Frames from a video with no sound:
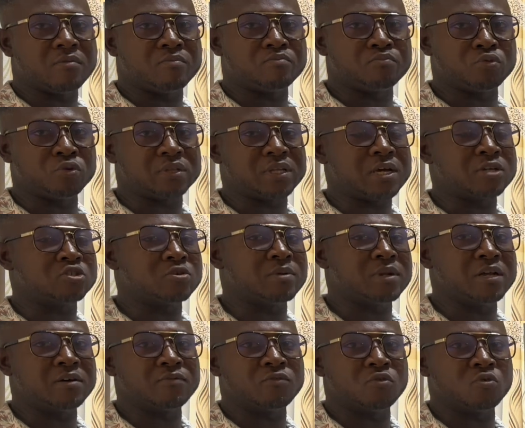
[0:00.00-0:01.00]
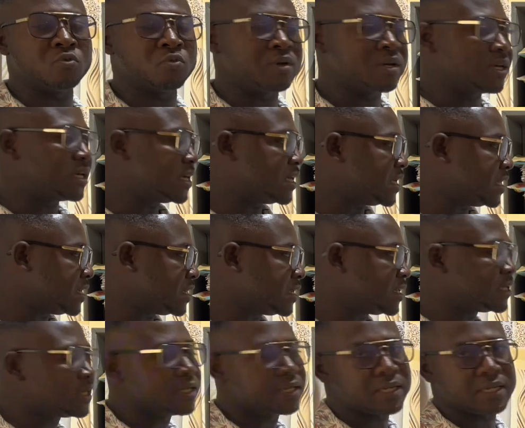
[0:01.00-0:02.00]
potassium level in
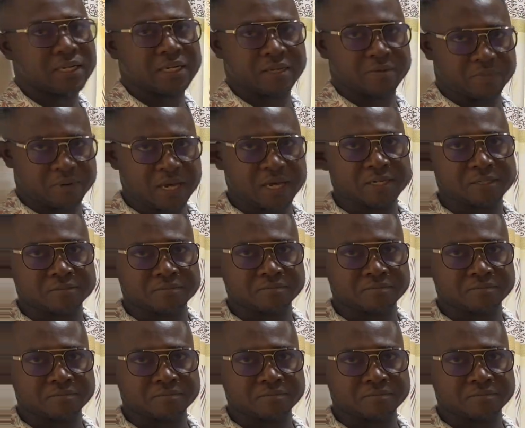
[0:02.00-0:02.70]
the blood.